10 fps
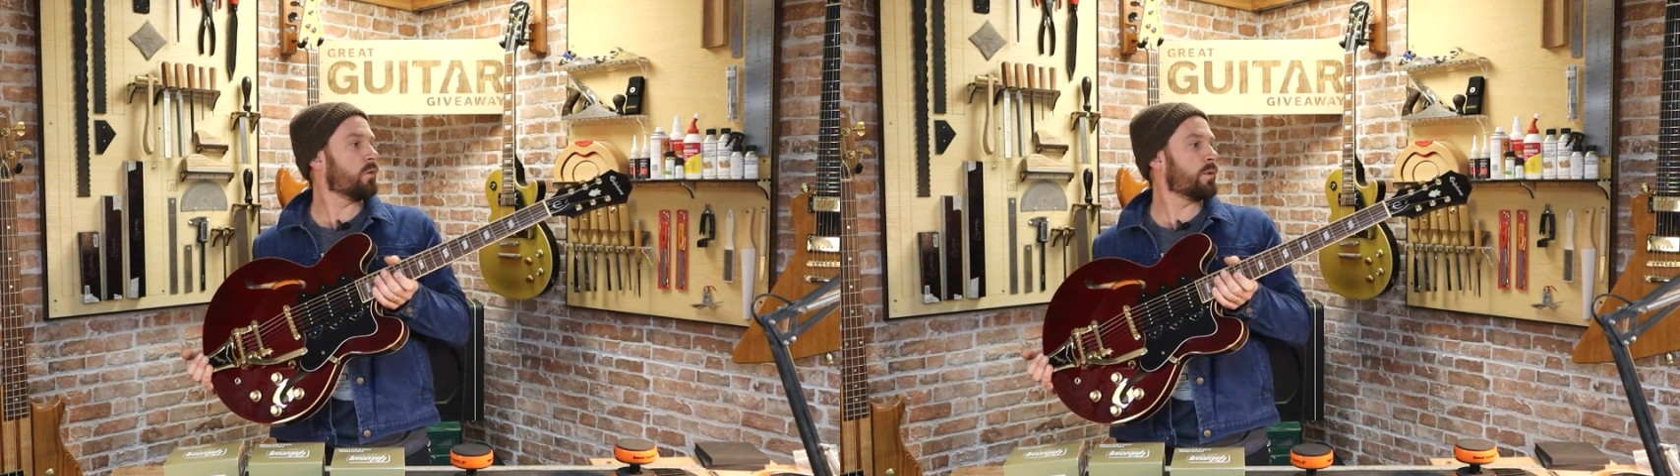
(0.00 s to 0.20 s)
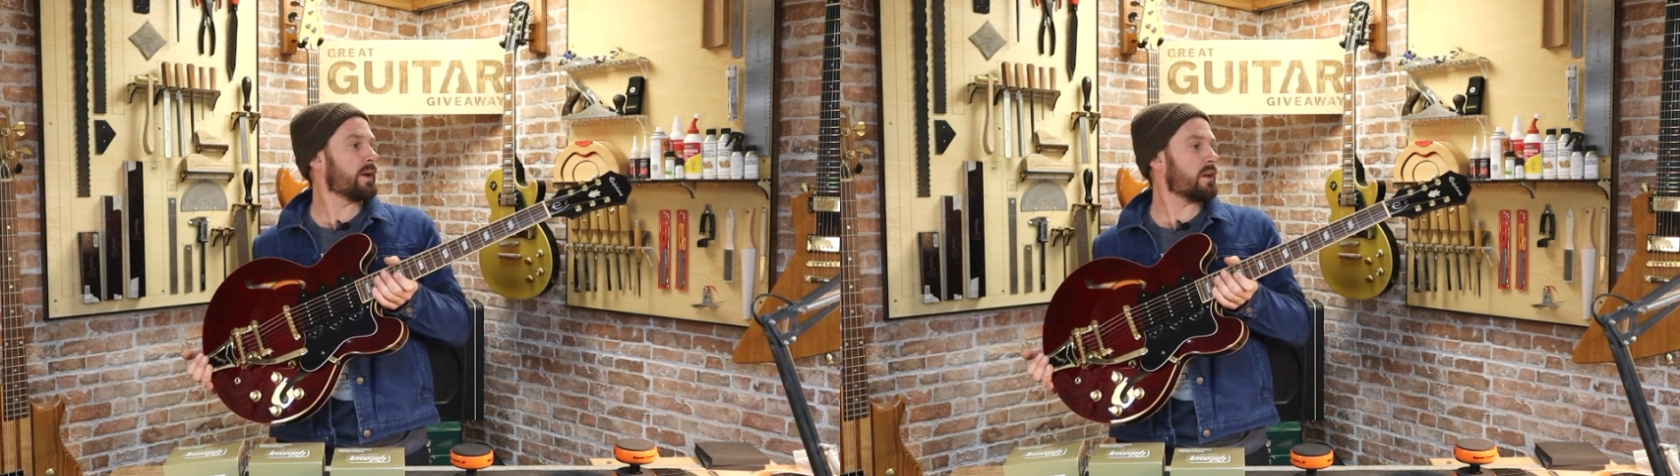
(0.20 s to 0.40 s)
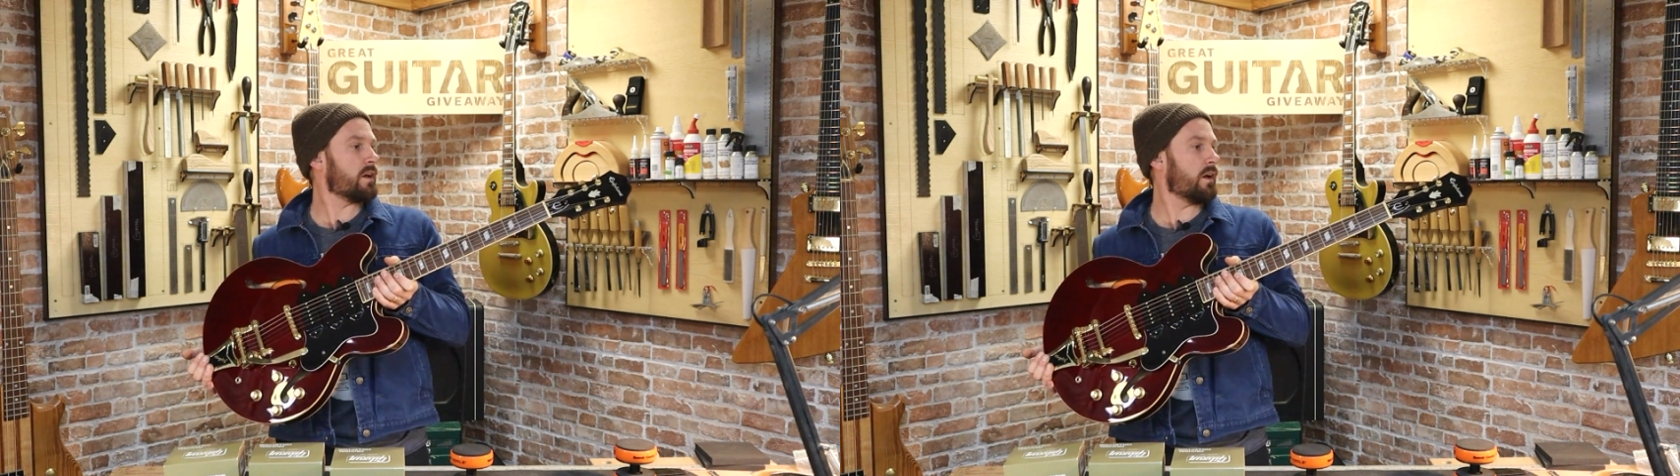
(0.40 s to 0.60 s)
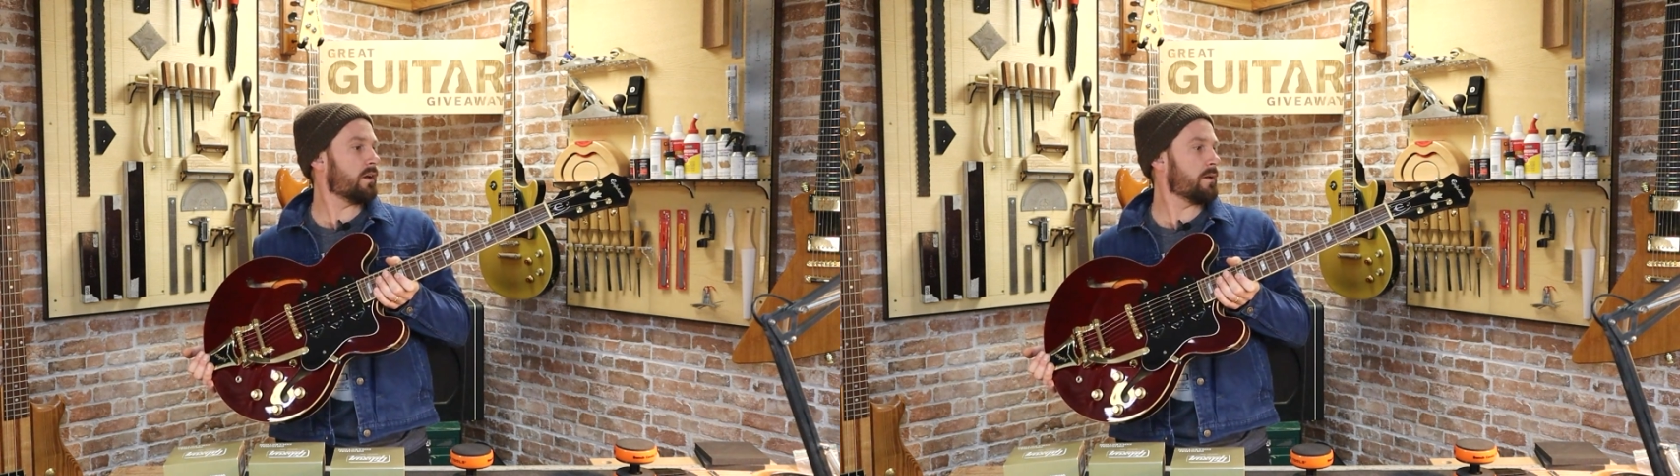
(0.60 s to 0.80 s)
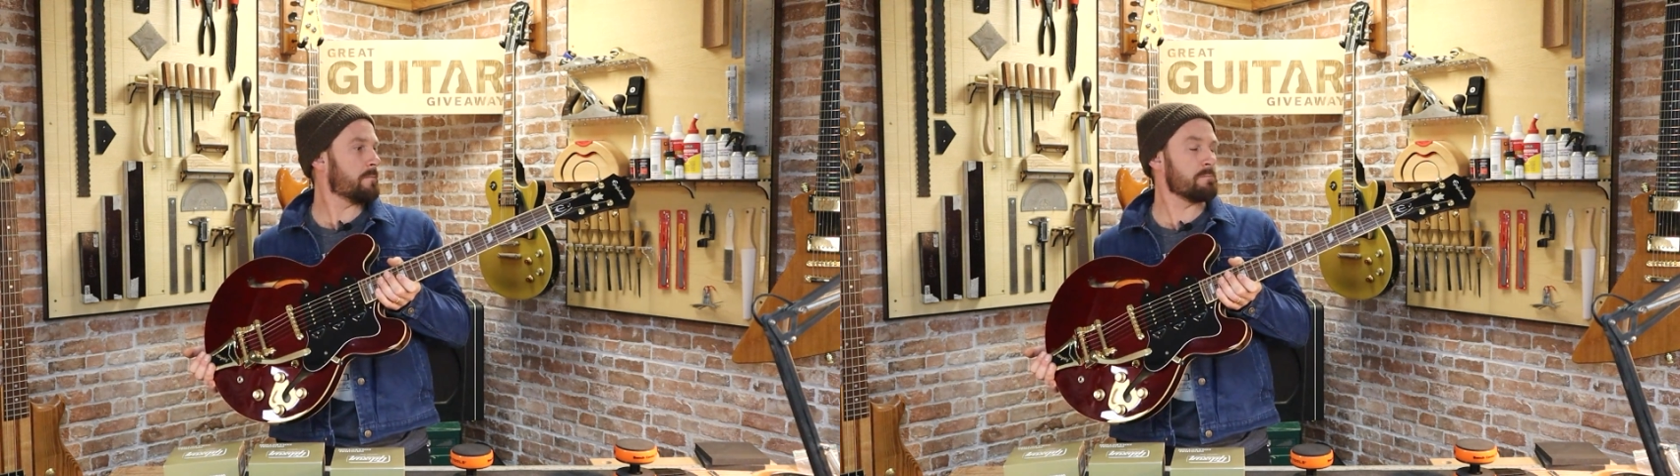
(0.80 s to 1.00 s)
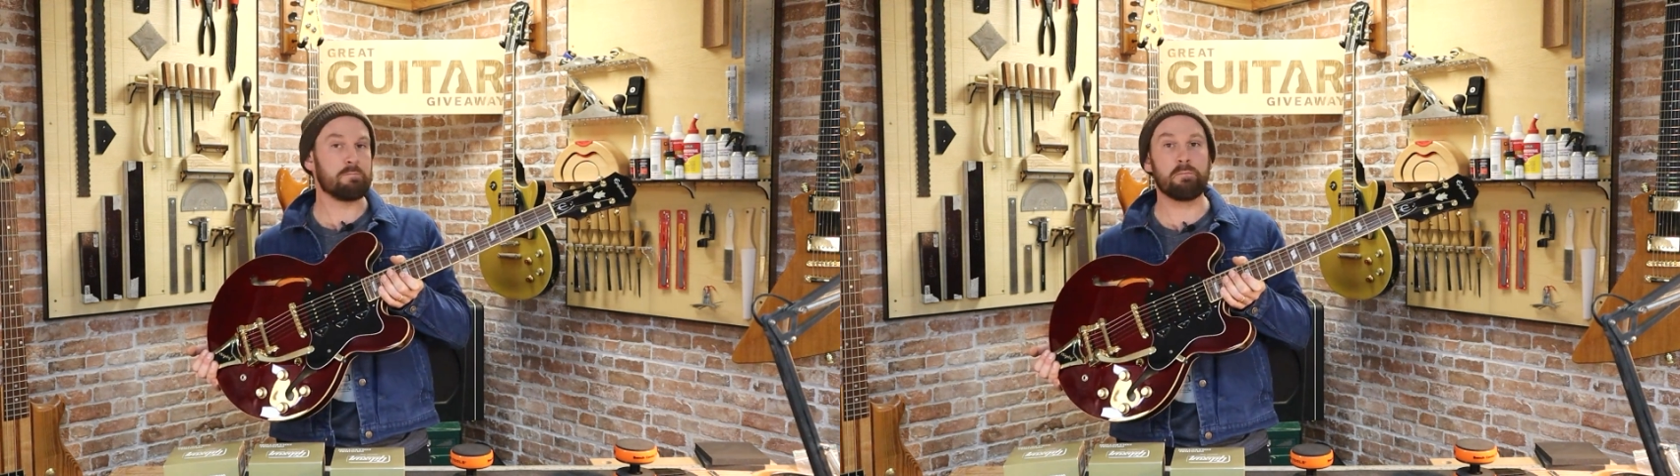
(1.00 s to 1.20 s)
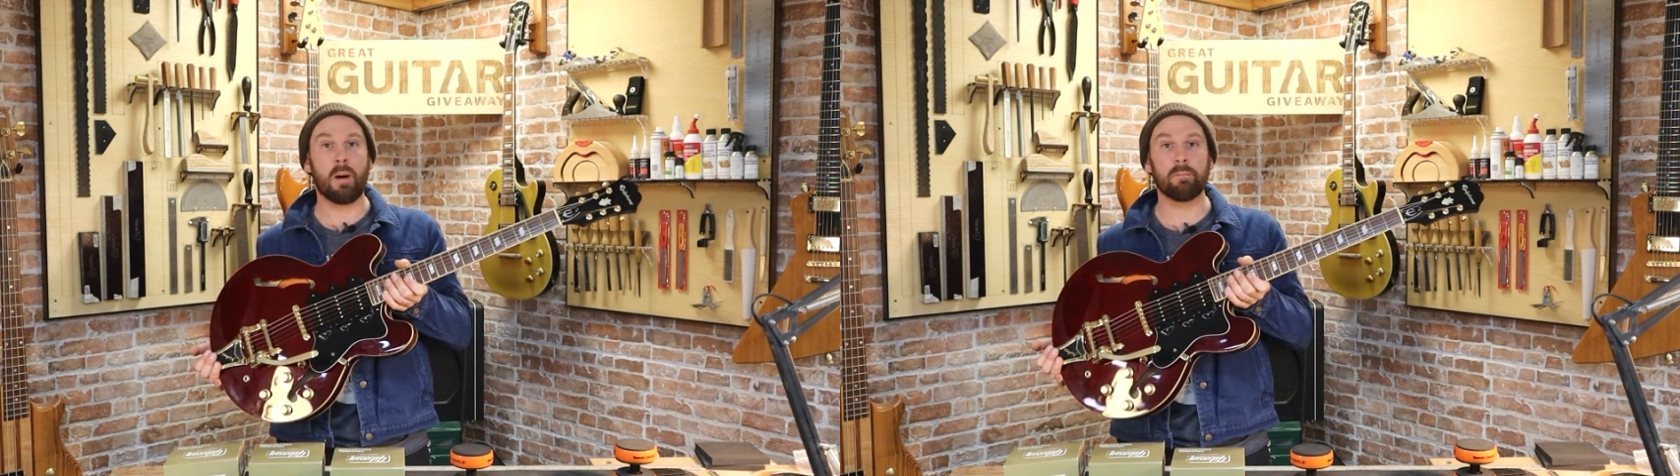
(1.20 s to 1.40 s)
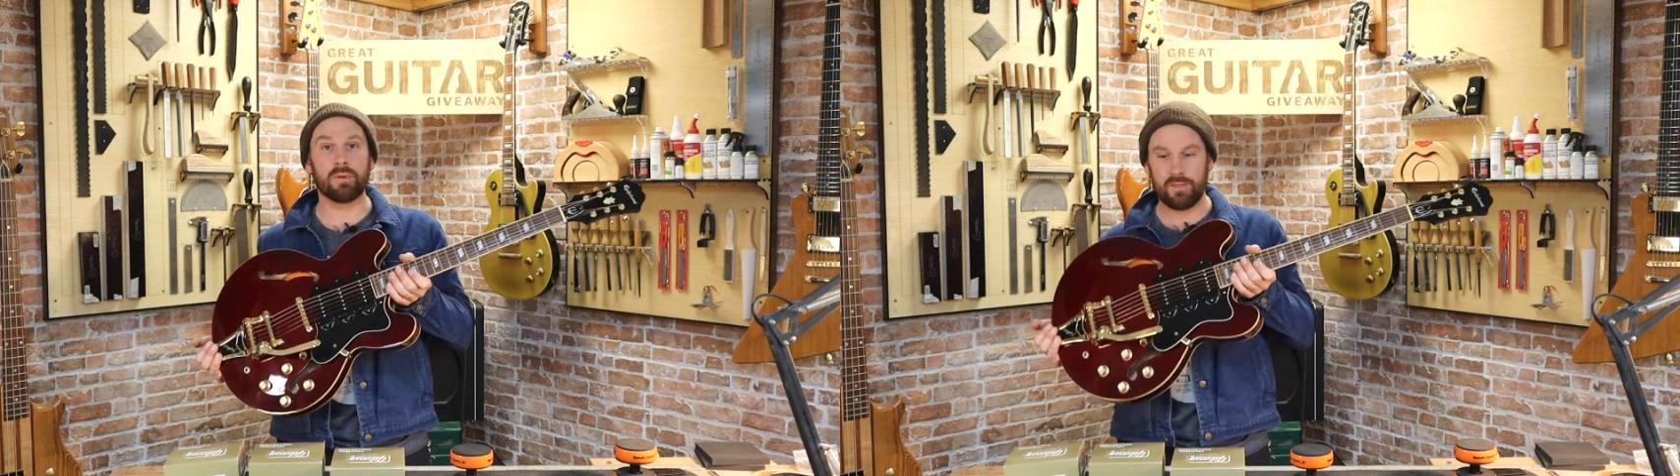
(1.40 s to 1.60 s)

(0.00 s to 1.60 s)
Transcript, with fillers: we're gonna bump